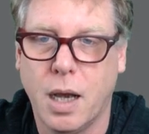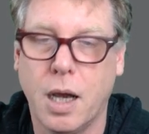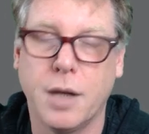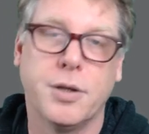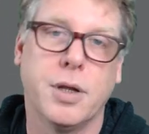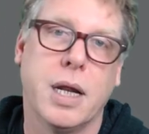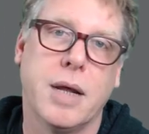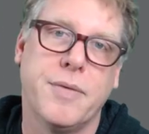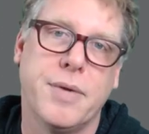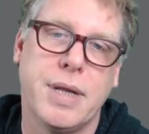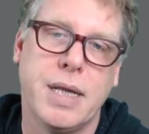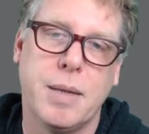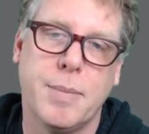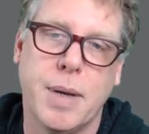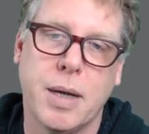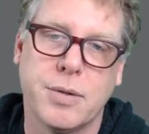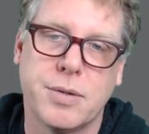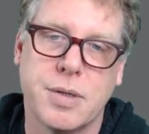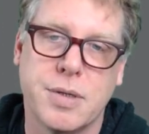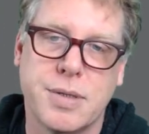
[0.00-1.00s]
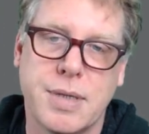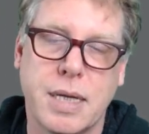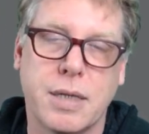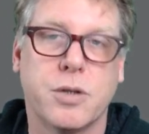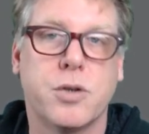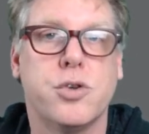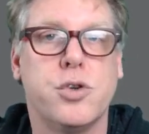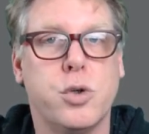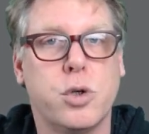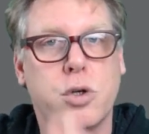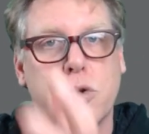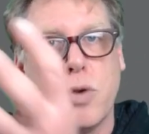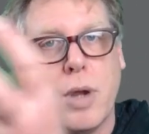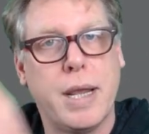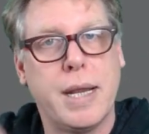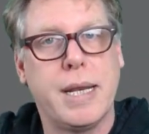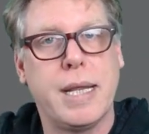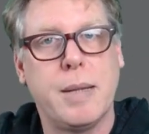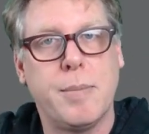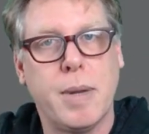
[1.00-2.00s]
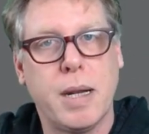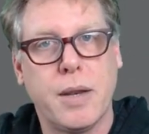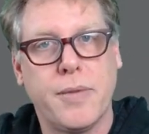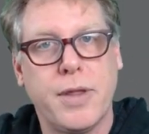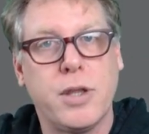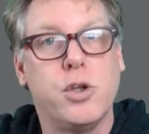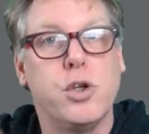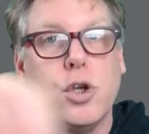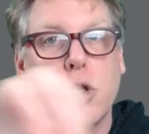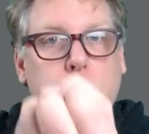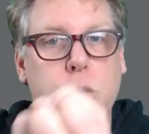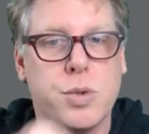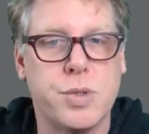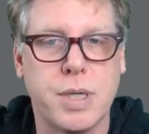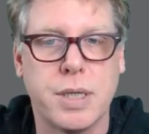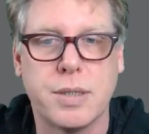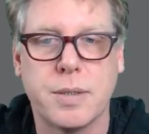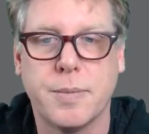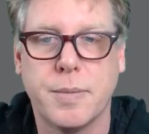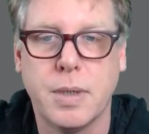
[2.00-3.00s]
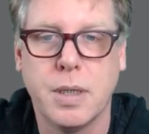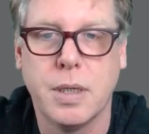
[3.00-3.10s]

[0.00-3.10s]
I don't have any emails to send because you create an email and then use it.